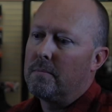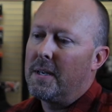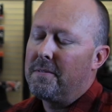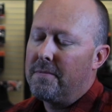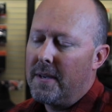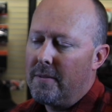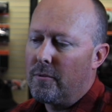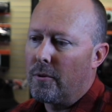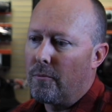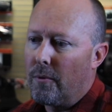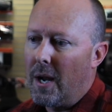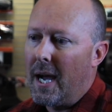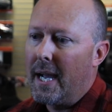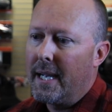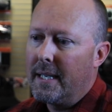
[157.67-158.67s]
My favorite
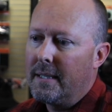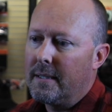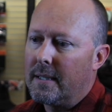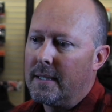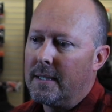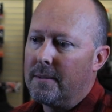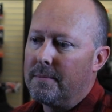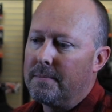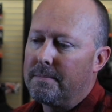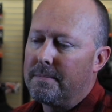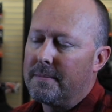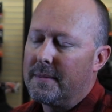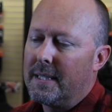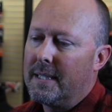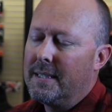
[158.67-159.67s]
ride
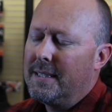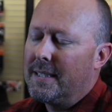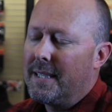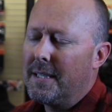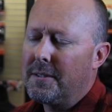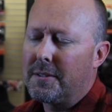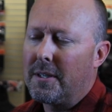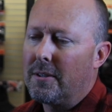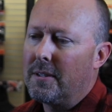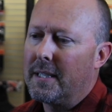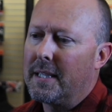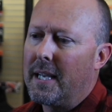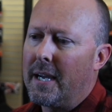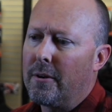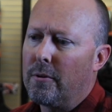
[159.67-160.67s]
isn't
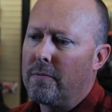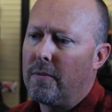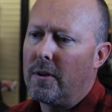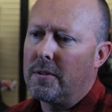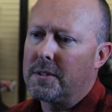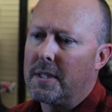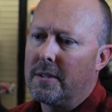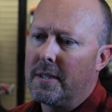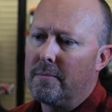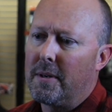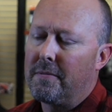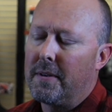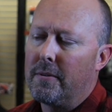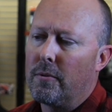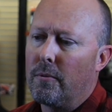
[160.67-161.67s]
necessarily in the Idaho Falls area.
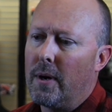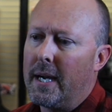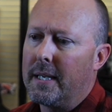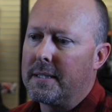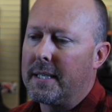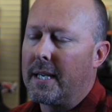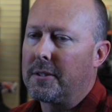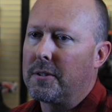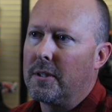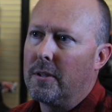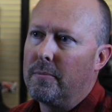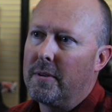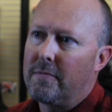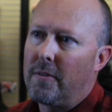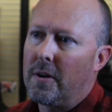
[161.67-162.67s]
My favorite ride is actually a
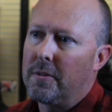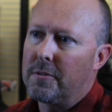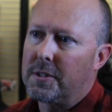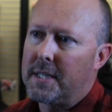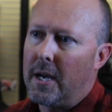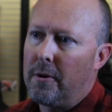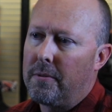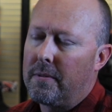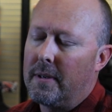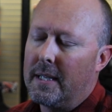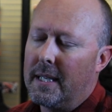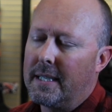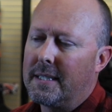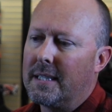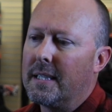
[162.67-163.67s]
little bit farther south. I
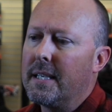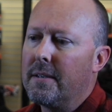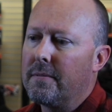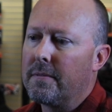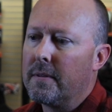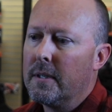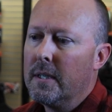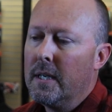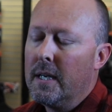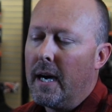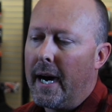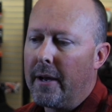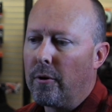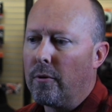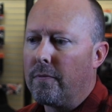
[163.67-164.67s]
like to leave
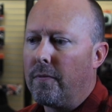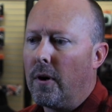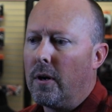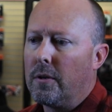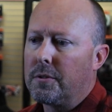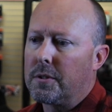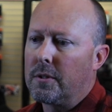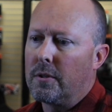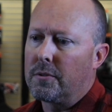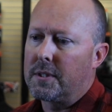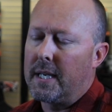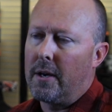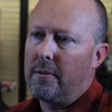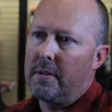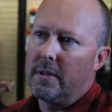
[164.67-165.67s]
Idaho Falls and go
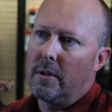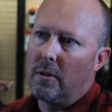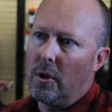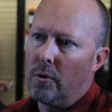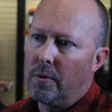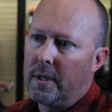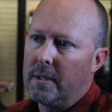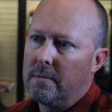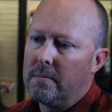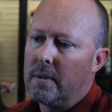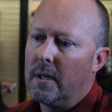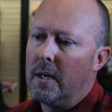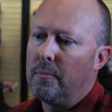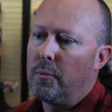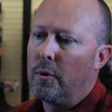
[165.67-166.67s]
south into Logan,
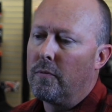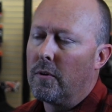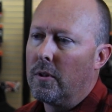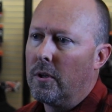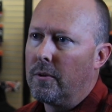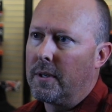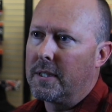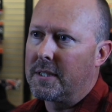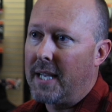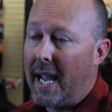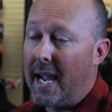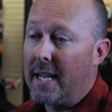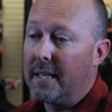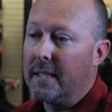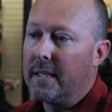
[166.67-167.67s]
up over Logan's
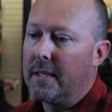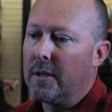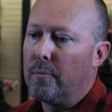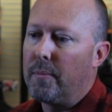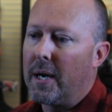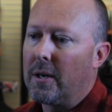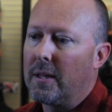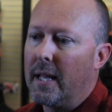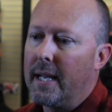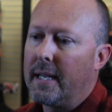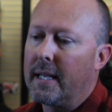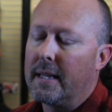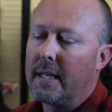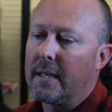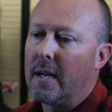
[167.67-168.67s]
Canyon into Bear
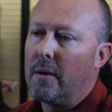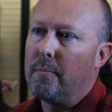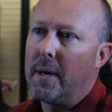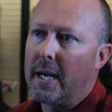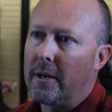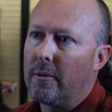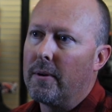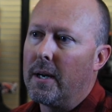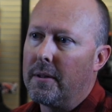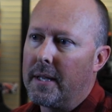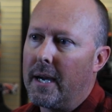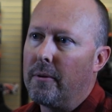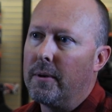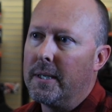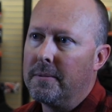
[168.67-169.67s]
Lake, and then come back around
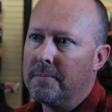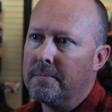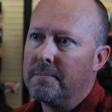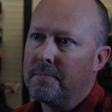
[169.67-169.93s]
that way.